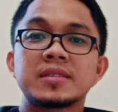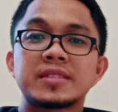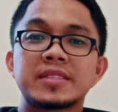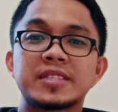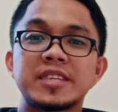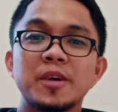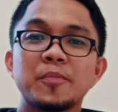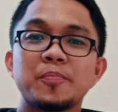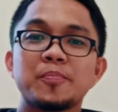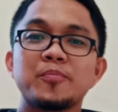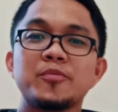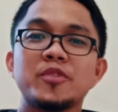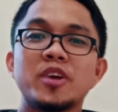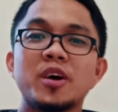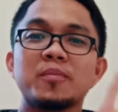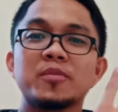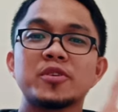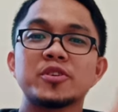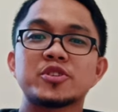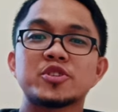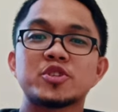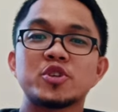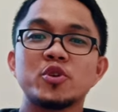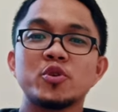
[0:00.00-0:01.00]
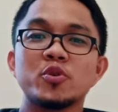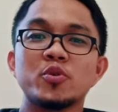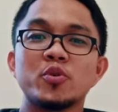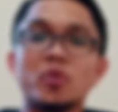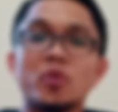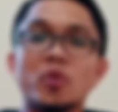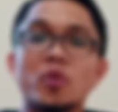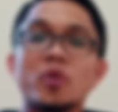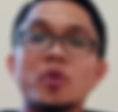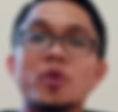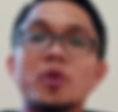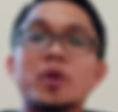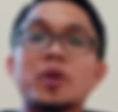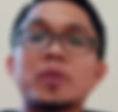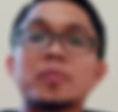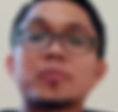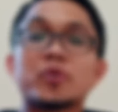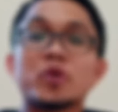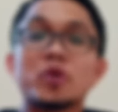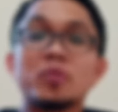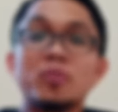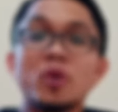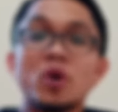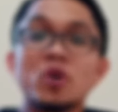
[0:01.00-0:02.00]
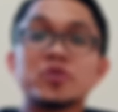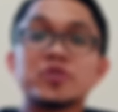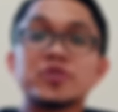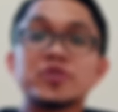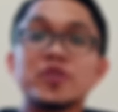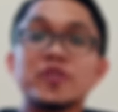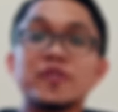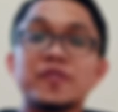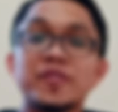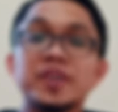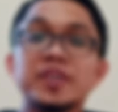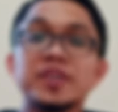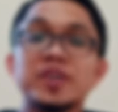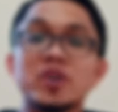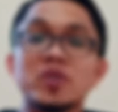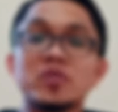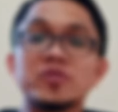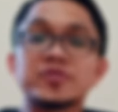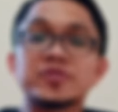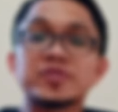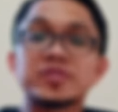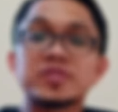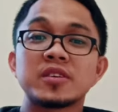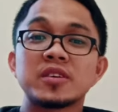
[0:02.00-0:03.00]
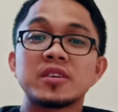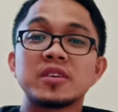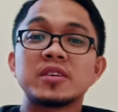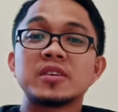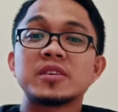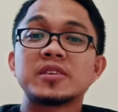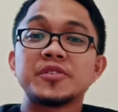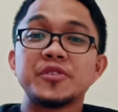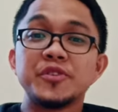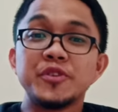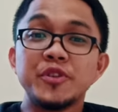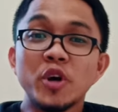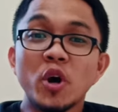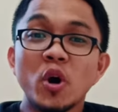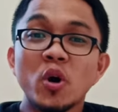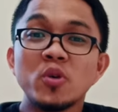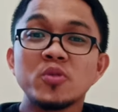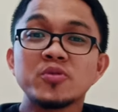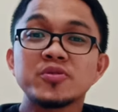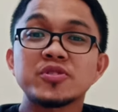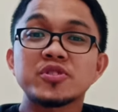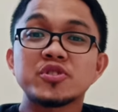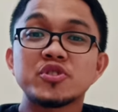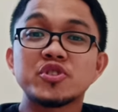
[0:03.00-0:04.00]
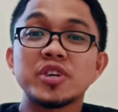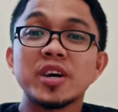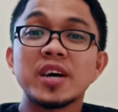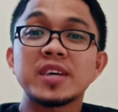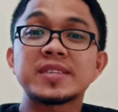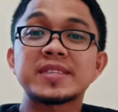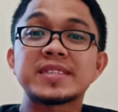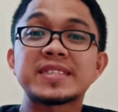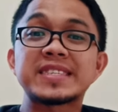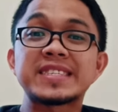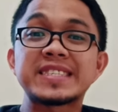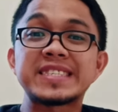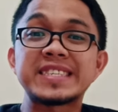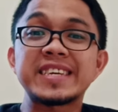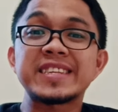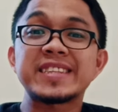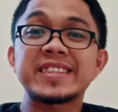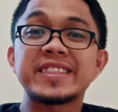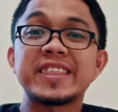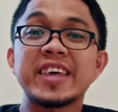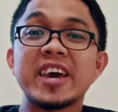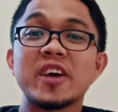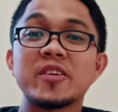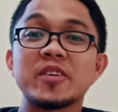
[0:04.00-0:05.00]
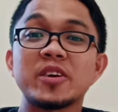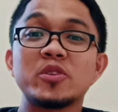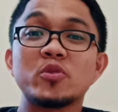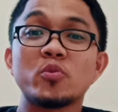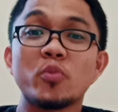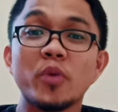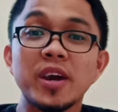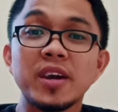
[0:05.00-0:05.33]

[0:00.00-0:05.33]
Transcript: Tip number two, promote your videos. Don't just sit there and